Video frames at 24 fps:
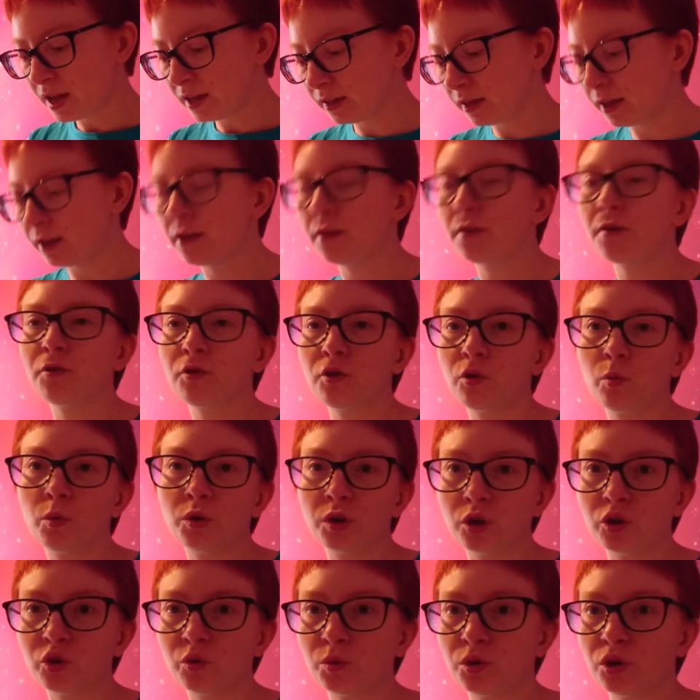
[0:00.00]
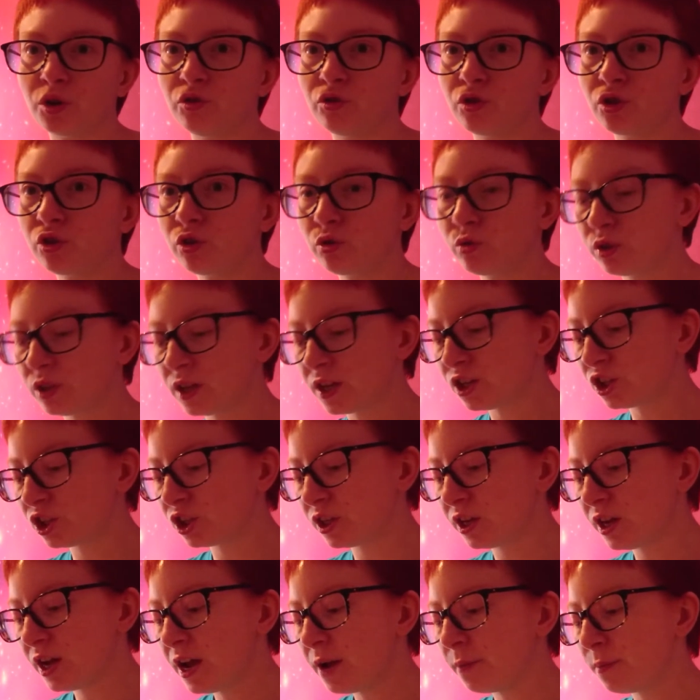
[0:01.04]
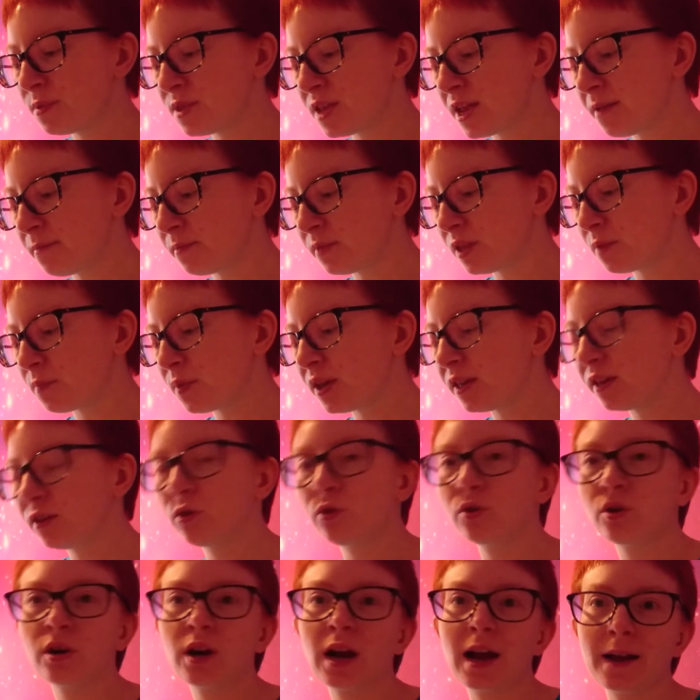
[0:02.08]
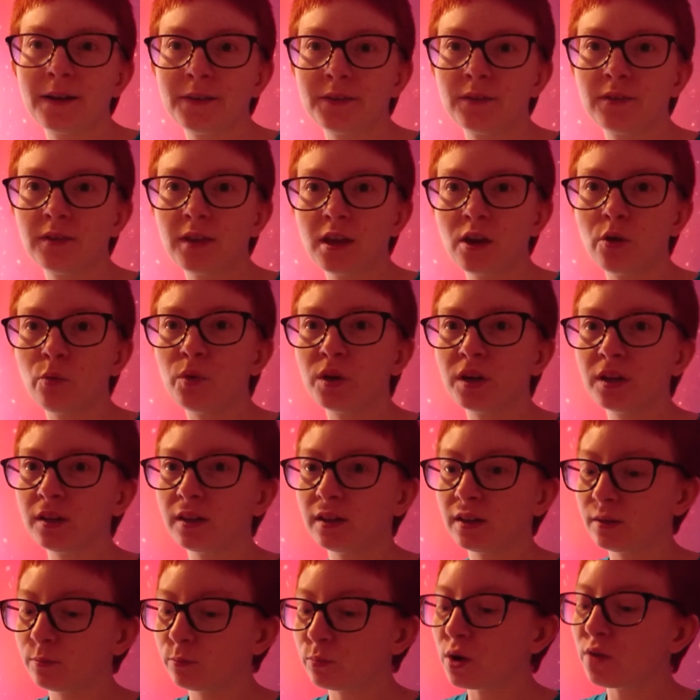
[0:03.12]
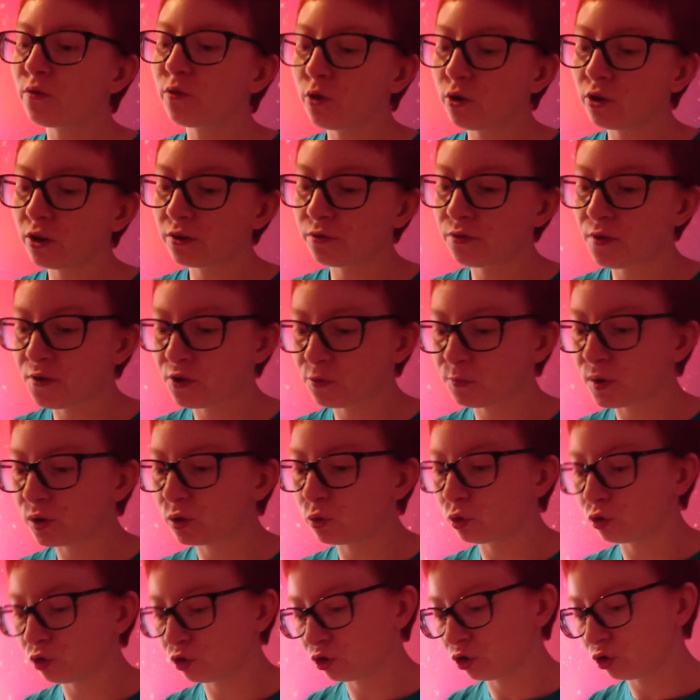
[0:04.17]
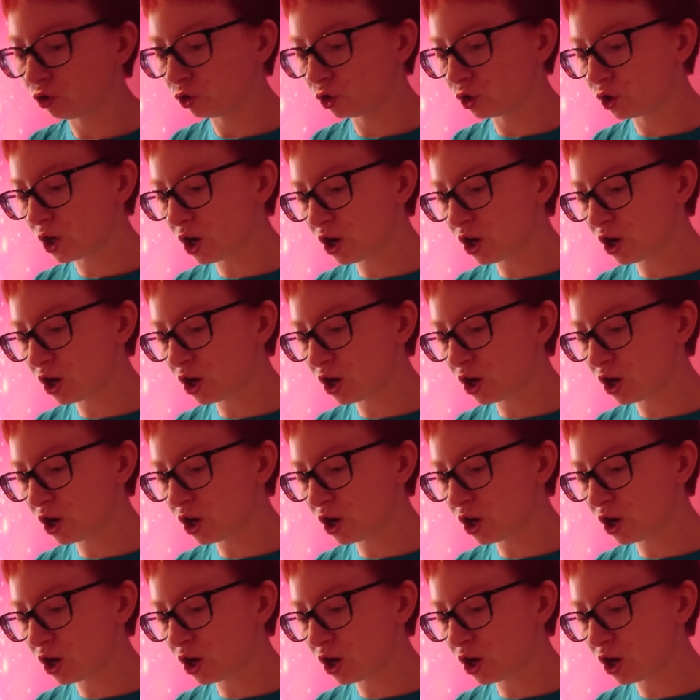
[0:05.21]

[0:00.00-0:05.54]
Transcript: gain another 100/100. So essentially, depending on our hand state, we can buff all our things by 200/200.